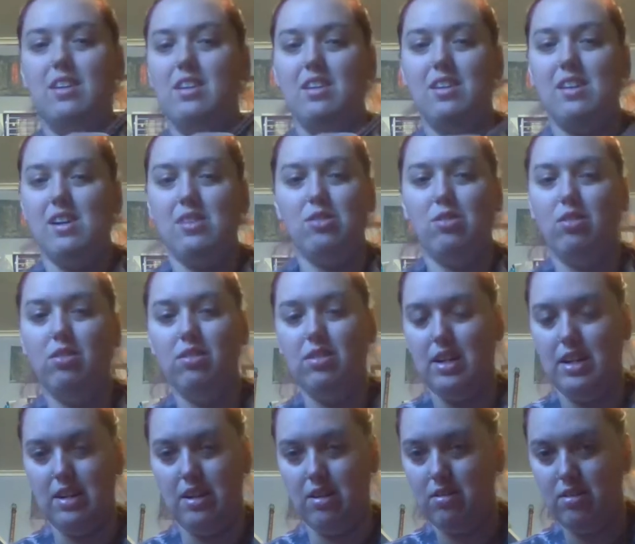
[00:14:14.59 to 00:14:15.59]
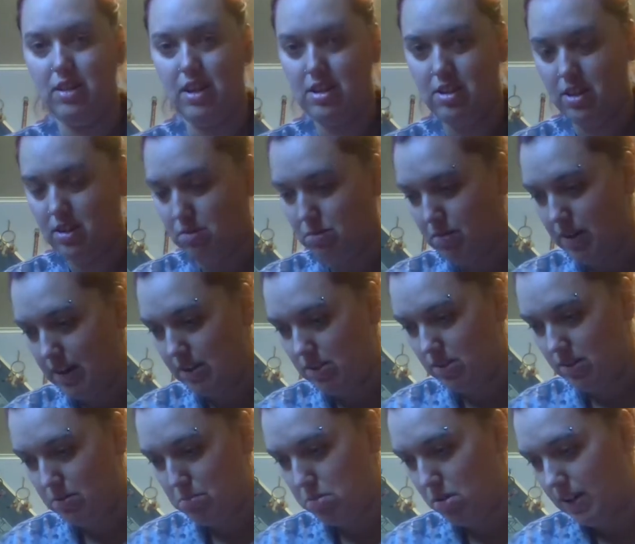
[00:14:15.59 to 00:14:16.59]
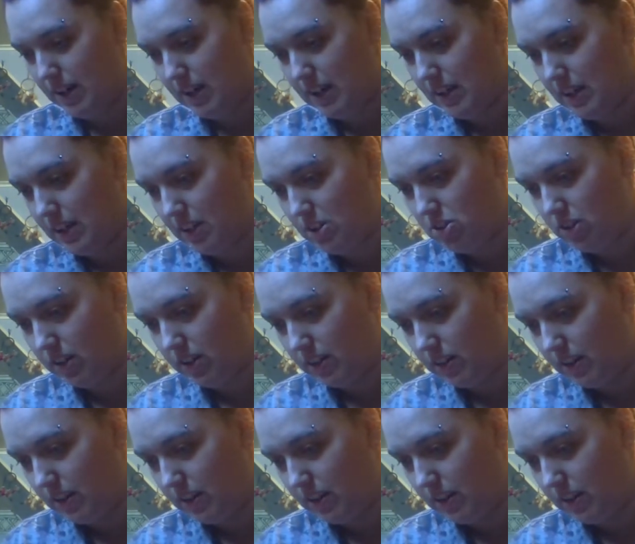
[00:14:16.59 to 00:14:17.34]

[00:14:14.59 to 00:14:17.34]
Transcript: That's all they do. They just rest on playing each other.